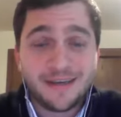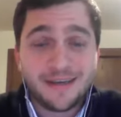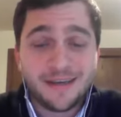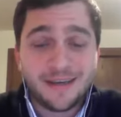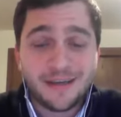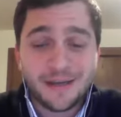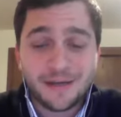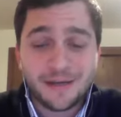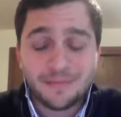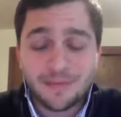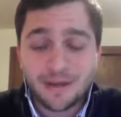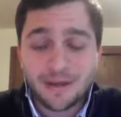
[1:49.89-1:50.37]

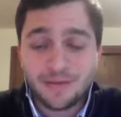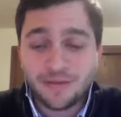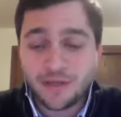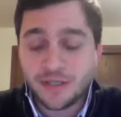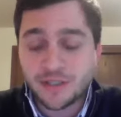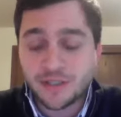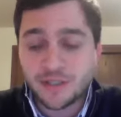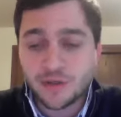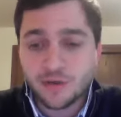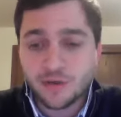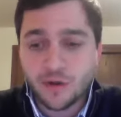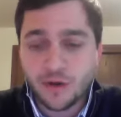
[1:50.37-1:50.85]
I
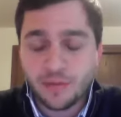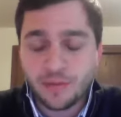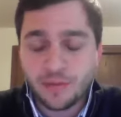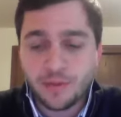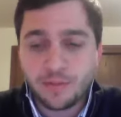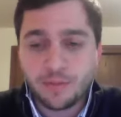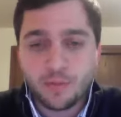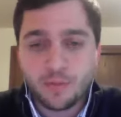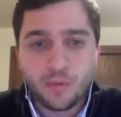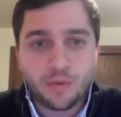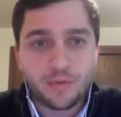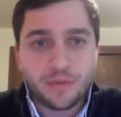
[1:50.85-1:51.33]
think it's incredibly
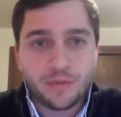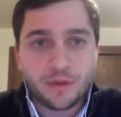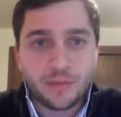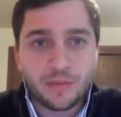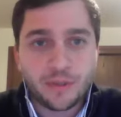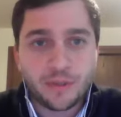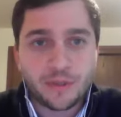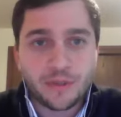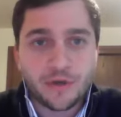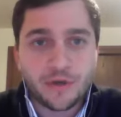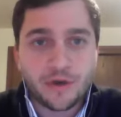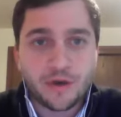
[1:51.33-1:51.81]
important that
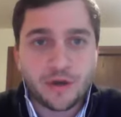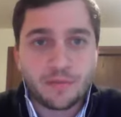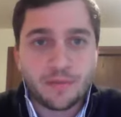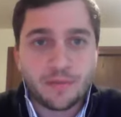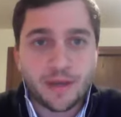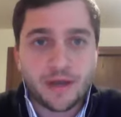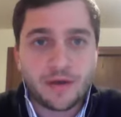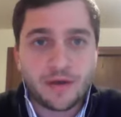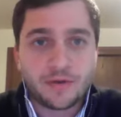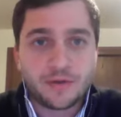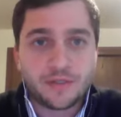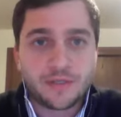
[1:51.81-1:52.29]
we talk
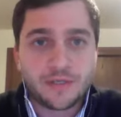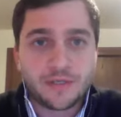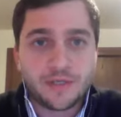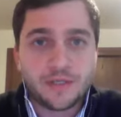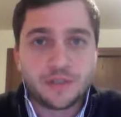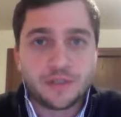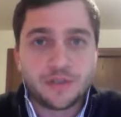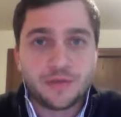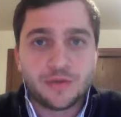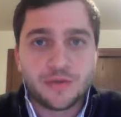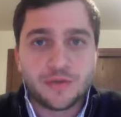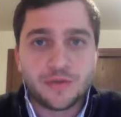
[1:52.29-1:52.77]
about
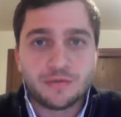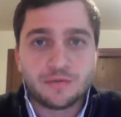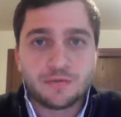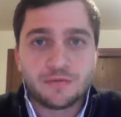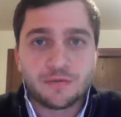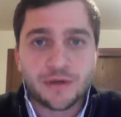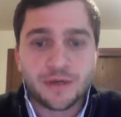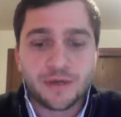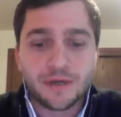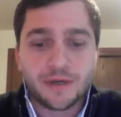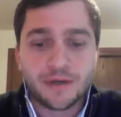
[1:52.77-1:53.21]
issues of